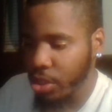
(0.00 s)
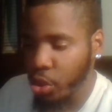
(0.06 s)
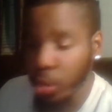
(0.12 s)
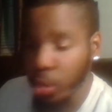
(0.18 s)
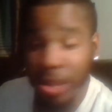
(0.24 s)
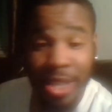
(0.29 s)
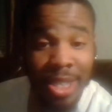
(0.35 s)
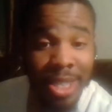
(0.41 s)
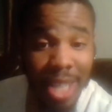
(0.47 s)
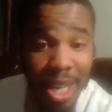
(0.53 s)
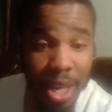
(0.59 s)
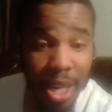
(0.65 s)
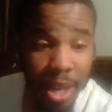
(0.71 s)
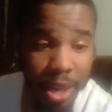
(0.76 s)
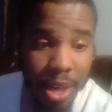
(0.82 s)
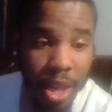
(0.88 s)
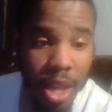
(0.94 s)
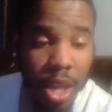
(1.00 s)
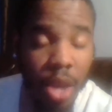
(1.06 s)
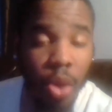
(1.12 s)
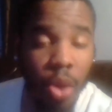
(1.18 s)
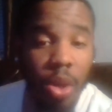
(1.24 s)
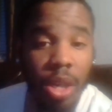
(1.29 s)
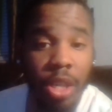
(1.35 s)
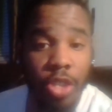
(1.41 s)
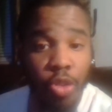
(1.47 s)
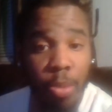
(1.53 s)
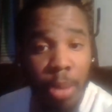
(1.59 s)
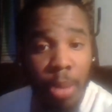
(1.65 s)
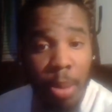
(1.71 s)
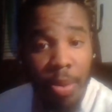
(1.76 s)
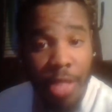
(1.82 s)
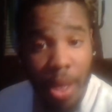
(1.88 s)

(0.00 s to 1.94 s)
to the sun. Because remember,